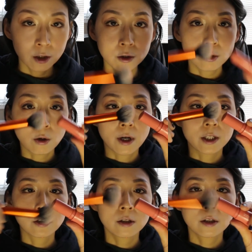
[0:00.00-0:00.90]
So I
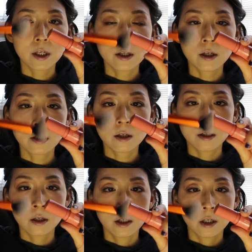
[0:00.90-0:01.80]
just take it
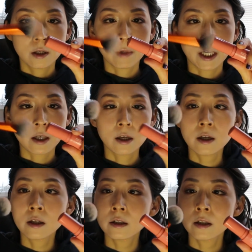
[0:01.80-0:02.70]
in my
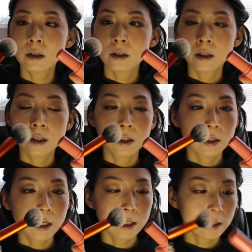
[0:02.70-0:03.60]
hand,
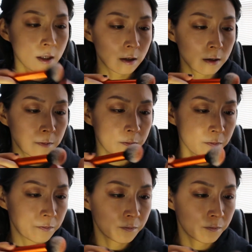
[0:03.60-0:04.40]
take some,